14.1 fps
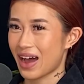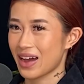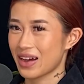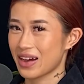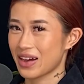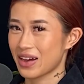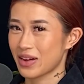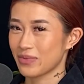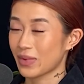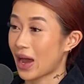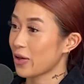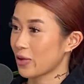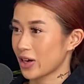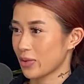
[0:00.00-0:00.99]

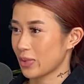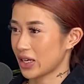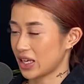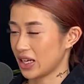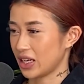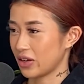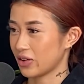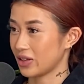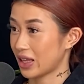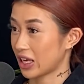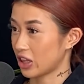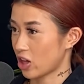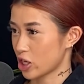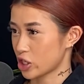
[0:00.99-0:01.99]
I wear a bikini or
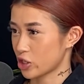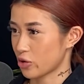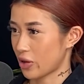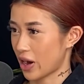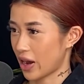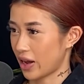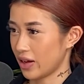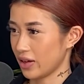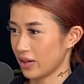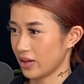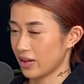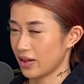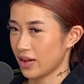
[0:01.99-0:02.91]
like lingerie,